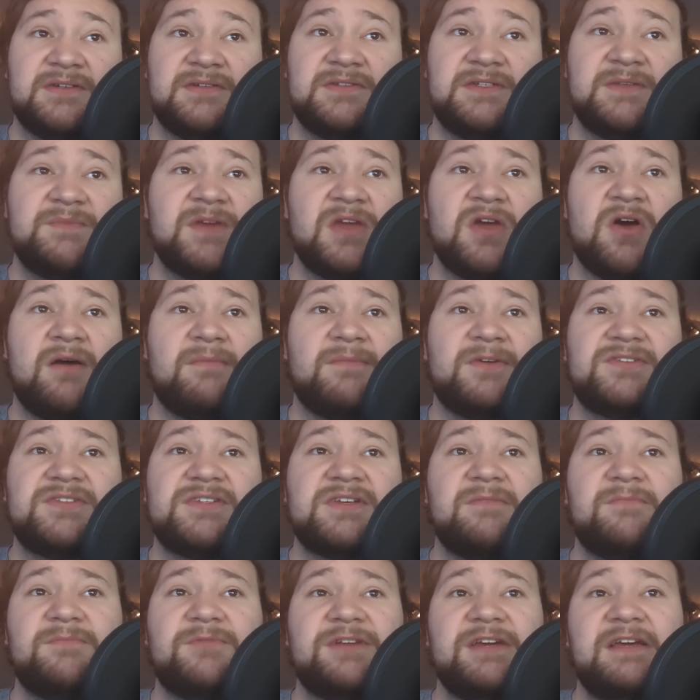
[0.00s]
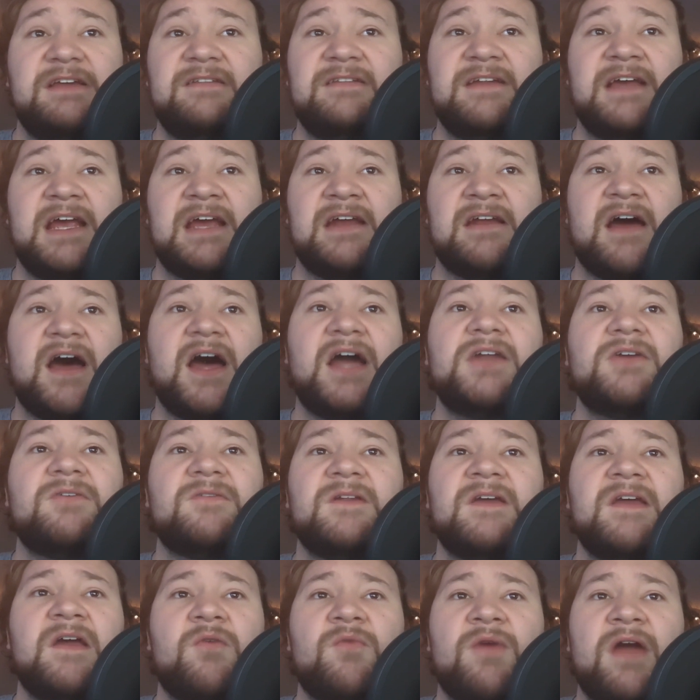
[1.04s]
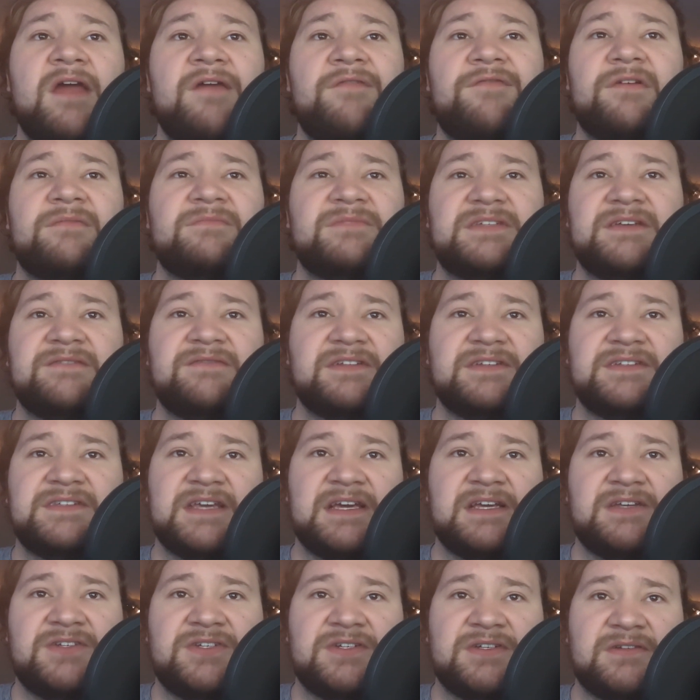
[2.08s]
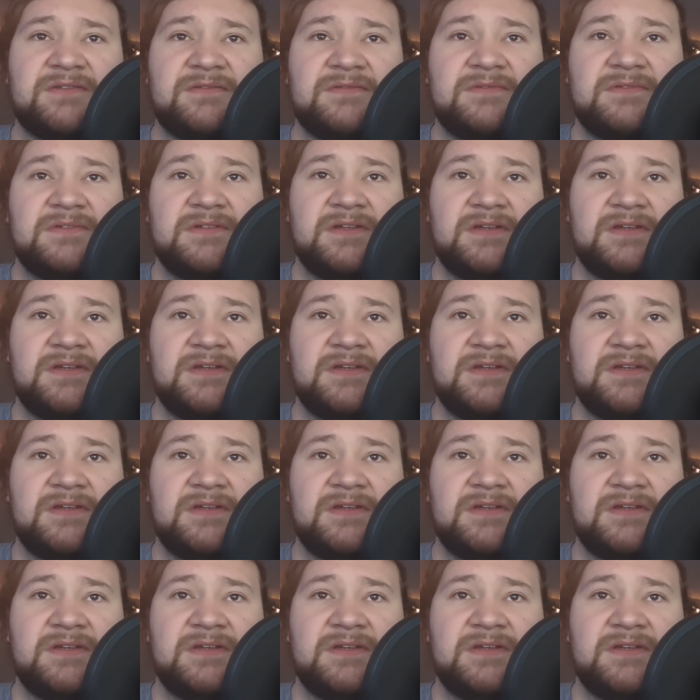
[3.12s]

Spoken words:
to be almost completely and utterly away from civilization.